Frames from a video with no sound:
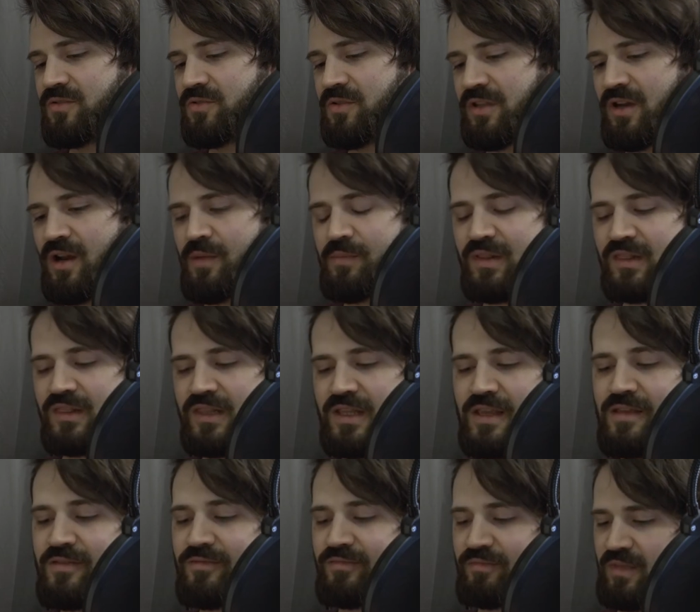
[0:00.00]
Do they not
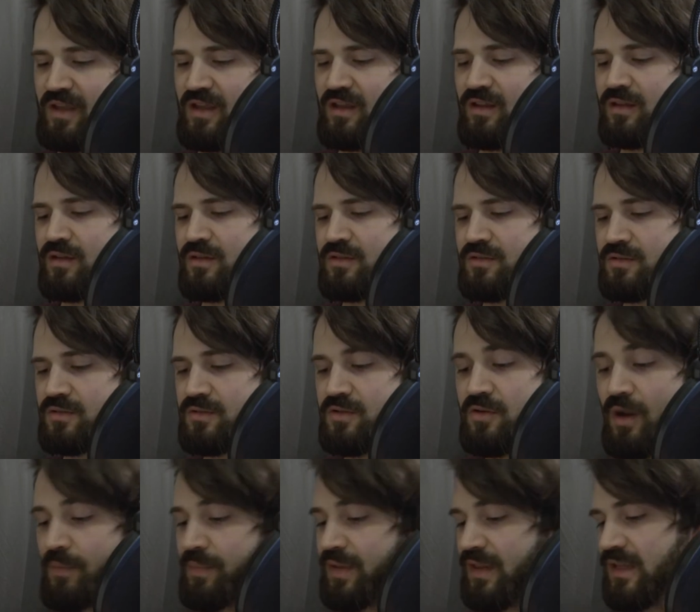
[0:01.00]
believe me? Do
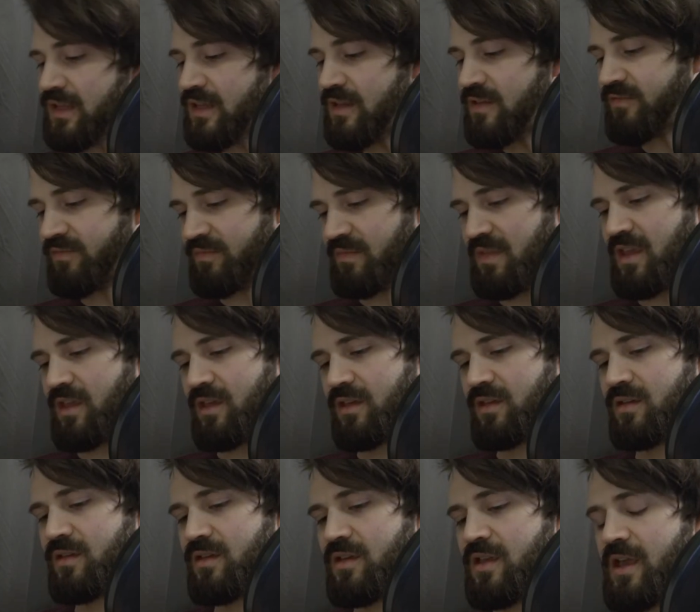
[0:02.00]
you not believe me?
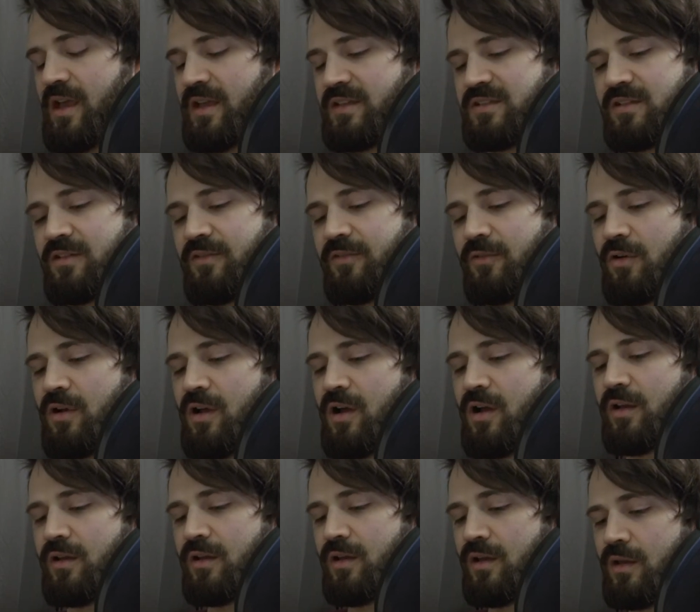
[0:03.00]
He asked
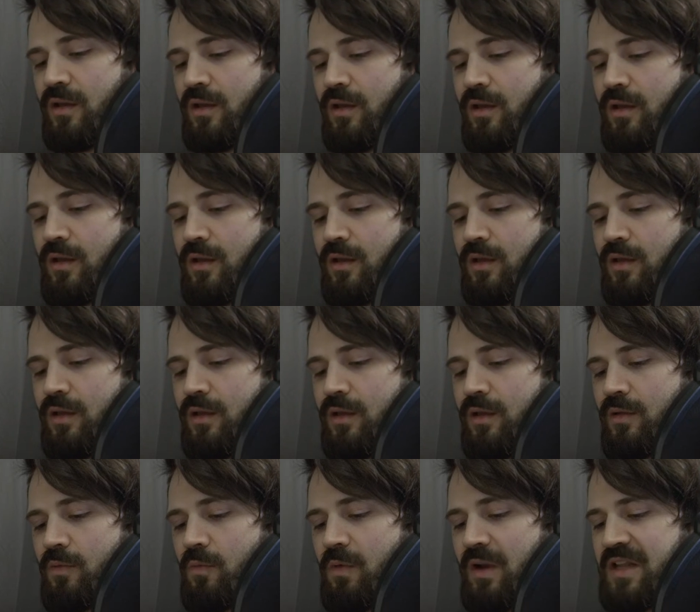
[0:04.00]
Ferran.
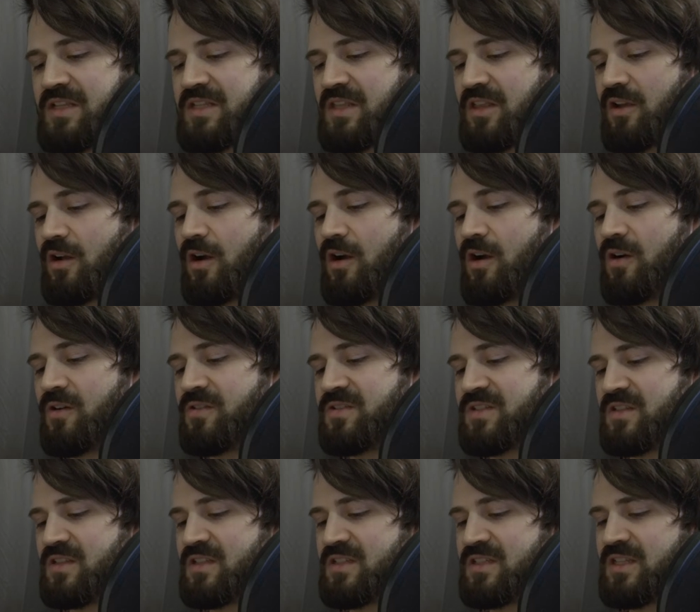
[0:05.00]
When I say the
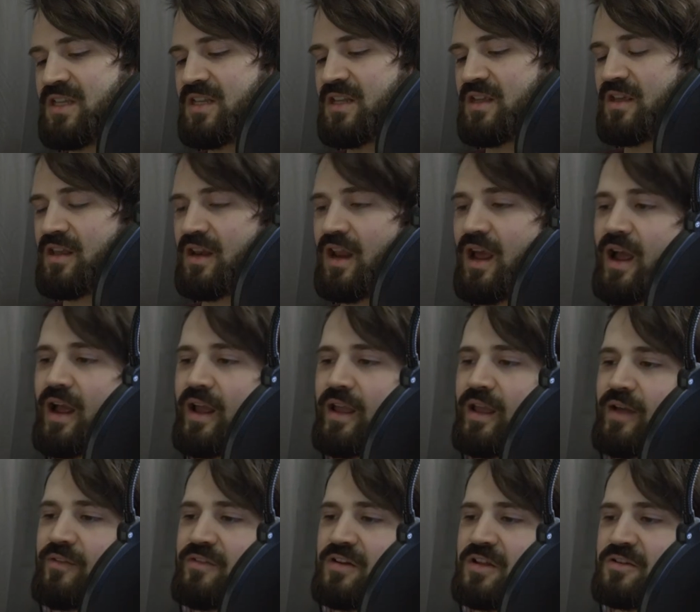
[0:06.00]
guards in this city and I
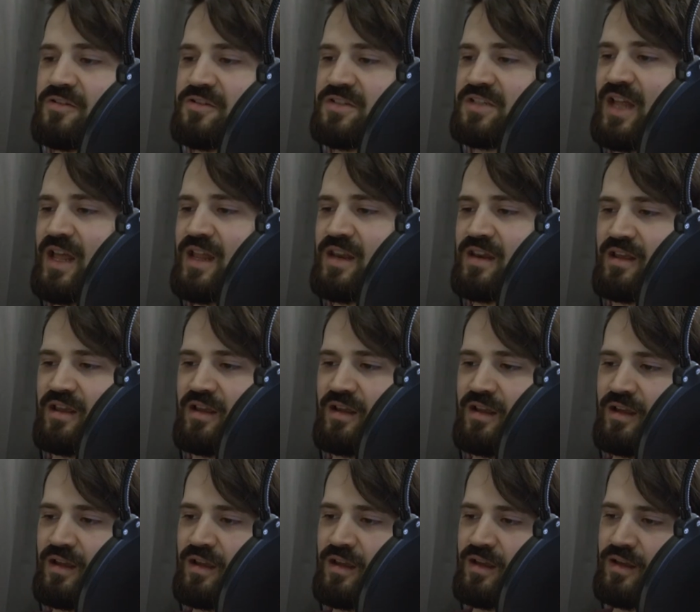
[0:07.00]
have an understanding.
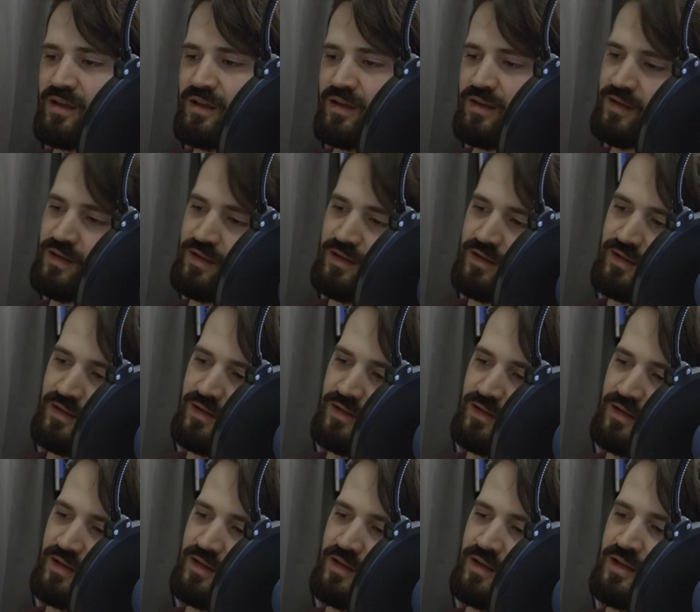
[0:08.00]

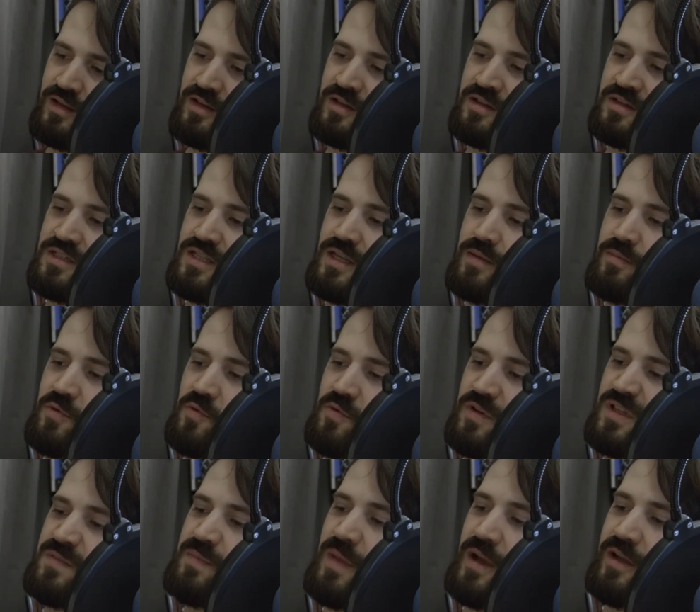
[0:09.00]
He didn't seem to
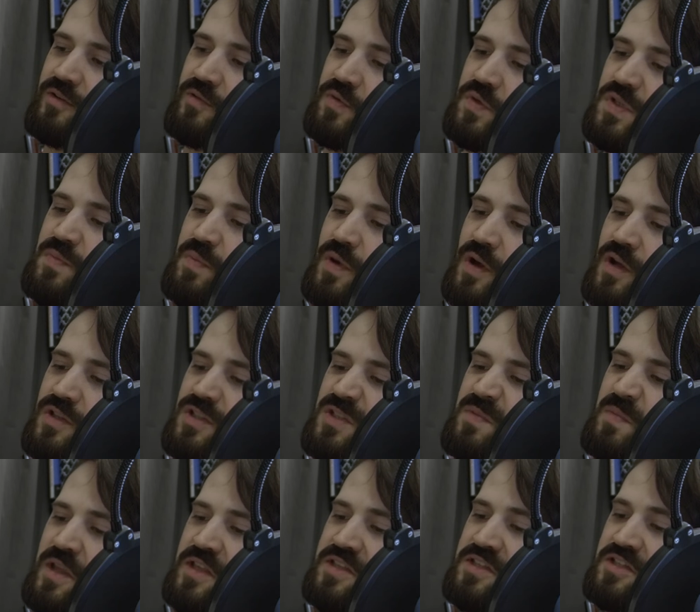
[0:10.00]
expect a response
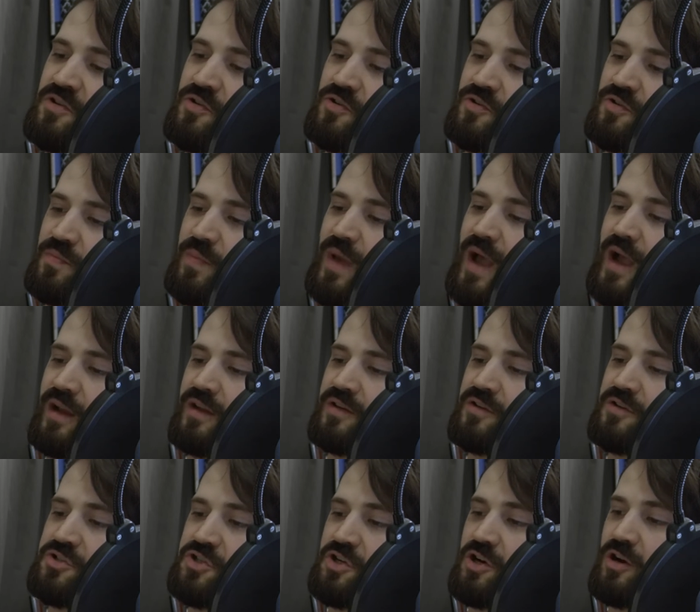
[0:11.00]
because he turned back
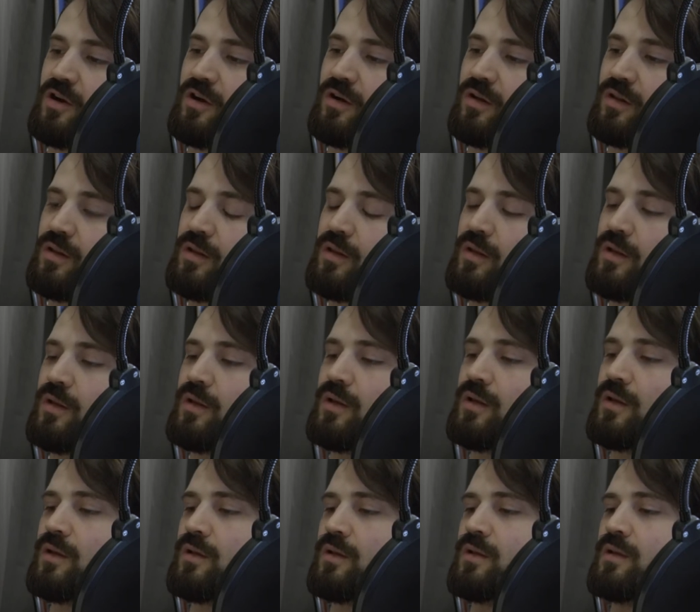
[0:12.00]
to Jackal.
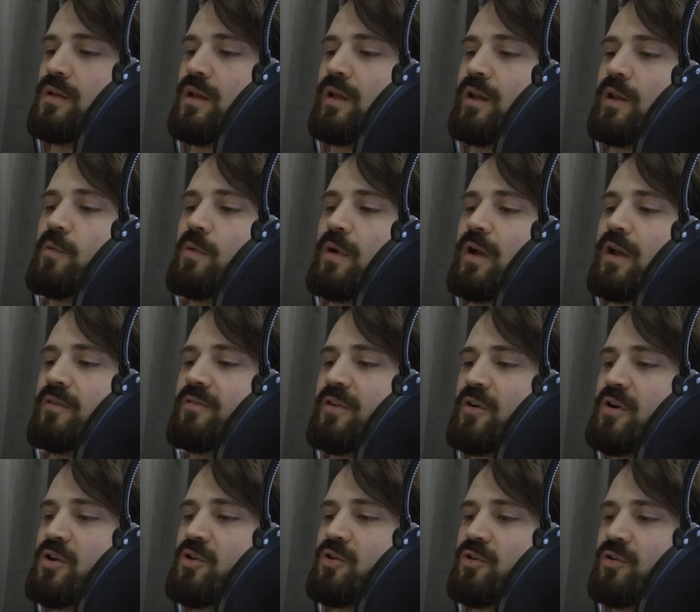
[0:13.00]
Anyway,
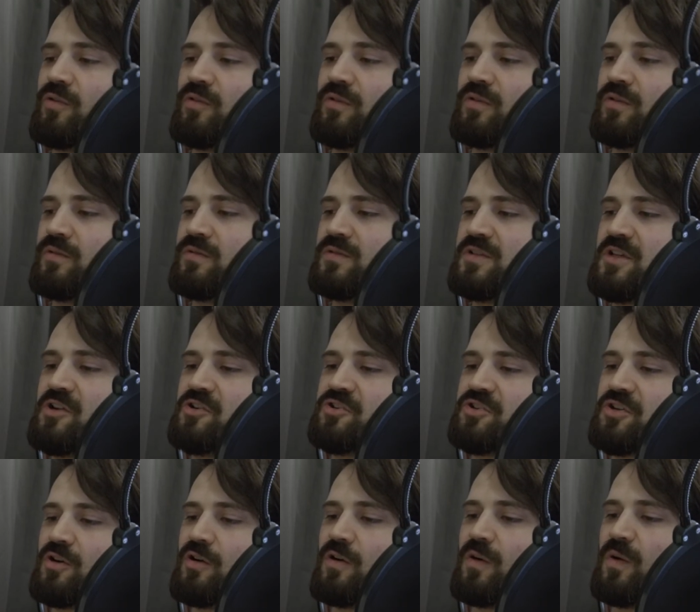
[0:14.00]
very good, dear
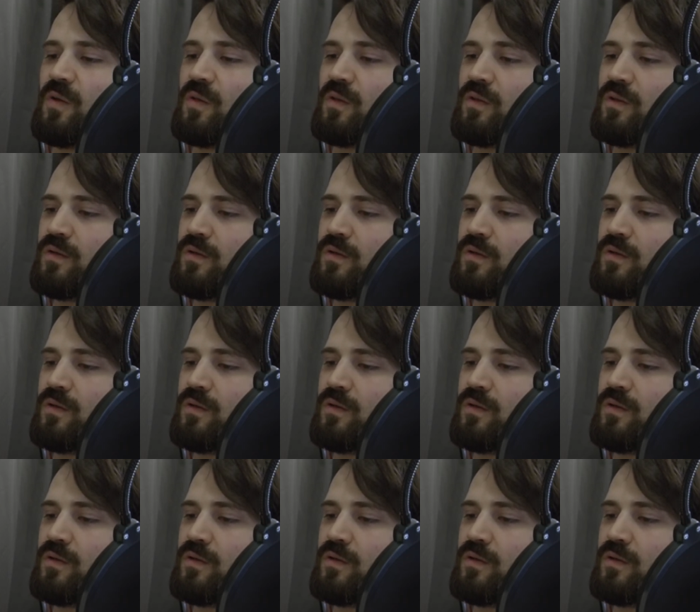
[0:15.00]
Jackal.